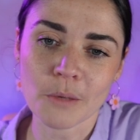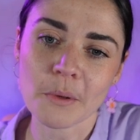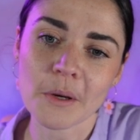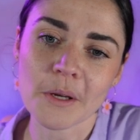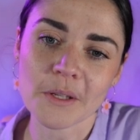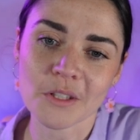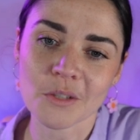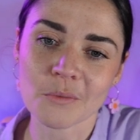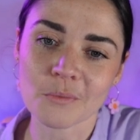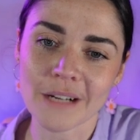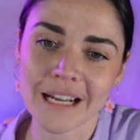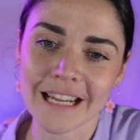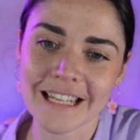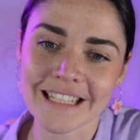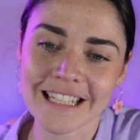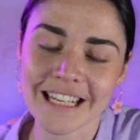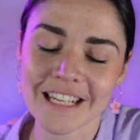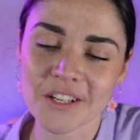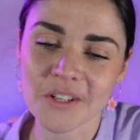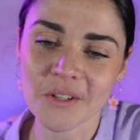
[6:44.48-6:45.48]
a personal
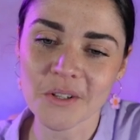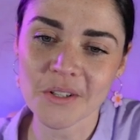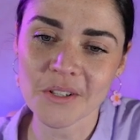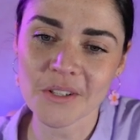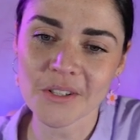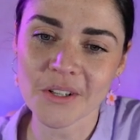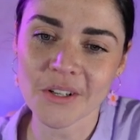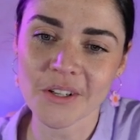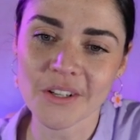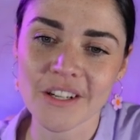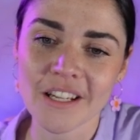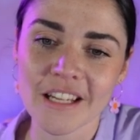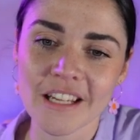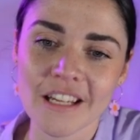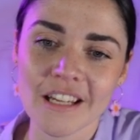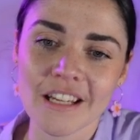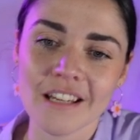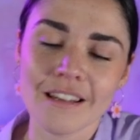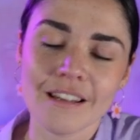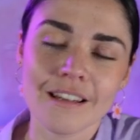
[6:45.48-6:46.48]
brand and not. So
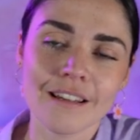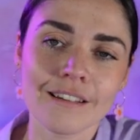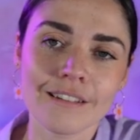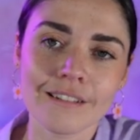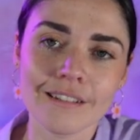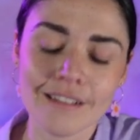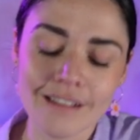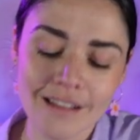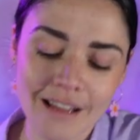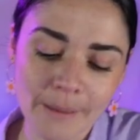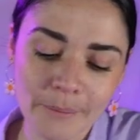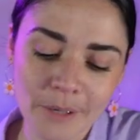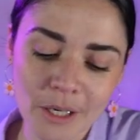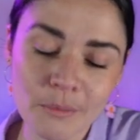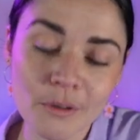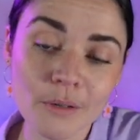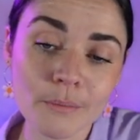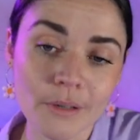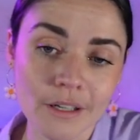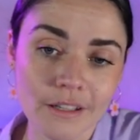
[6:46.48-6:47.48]
I'm going
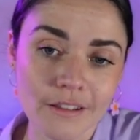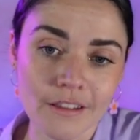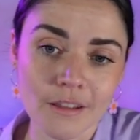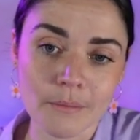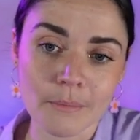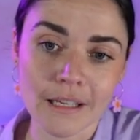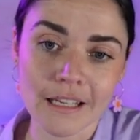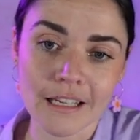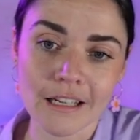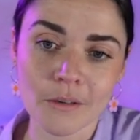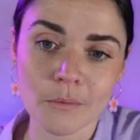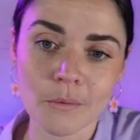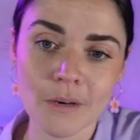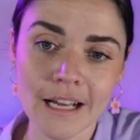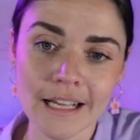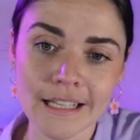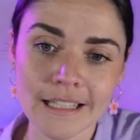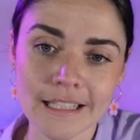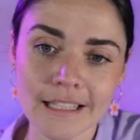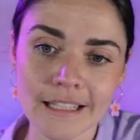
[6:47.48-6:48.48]
to put both of them here,
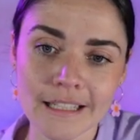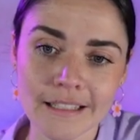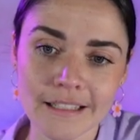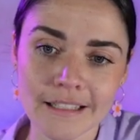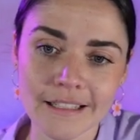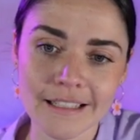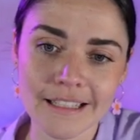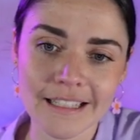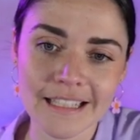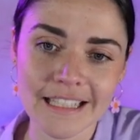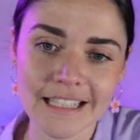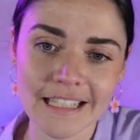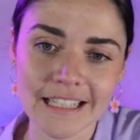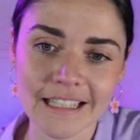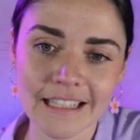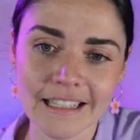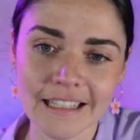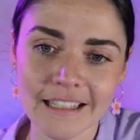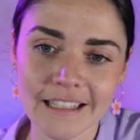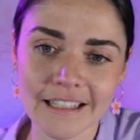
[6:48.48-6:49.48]
White
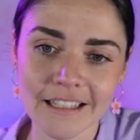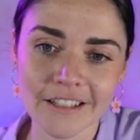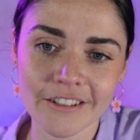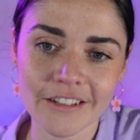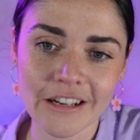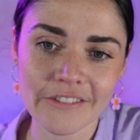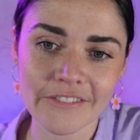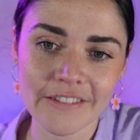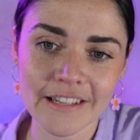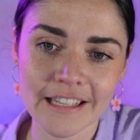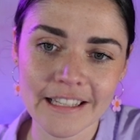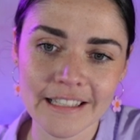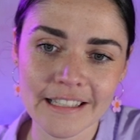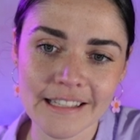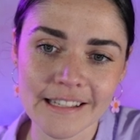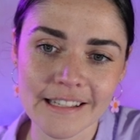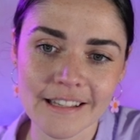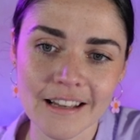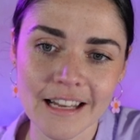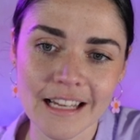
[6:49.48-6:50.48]
Deer Graphic
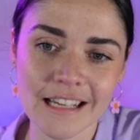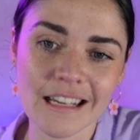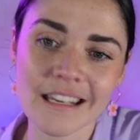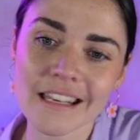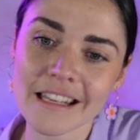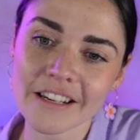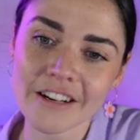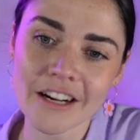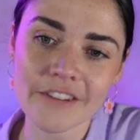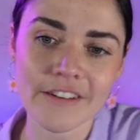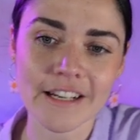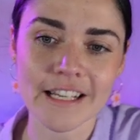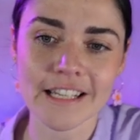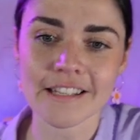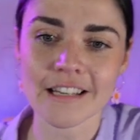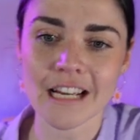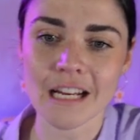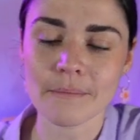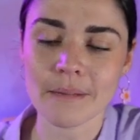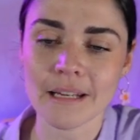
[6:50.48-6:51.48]
Design. And the graphic
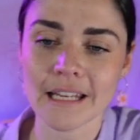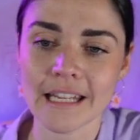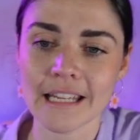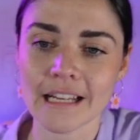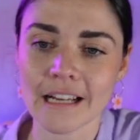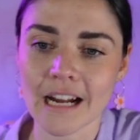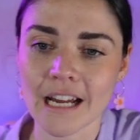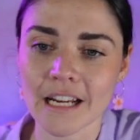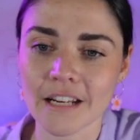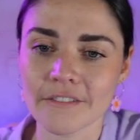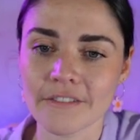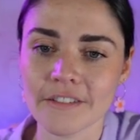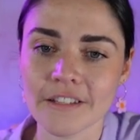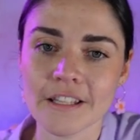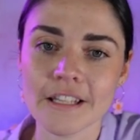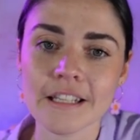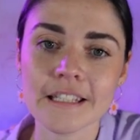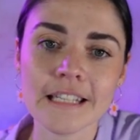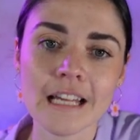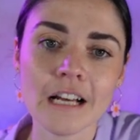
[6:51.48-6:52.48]
design bit here kind of
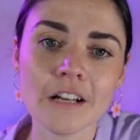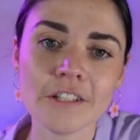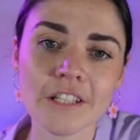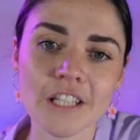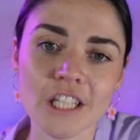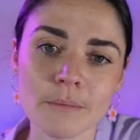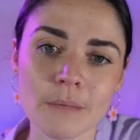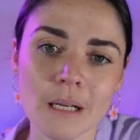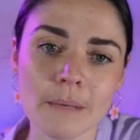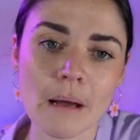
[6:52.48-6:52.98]
tells a little bit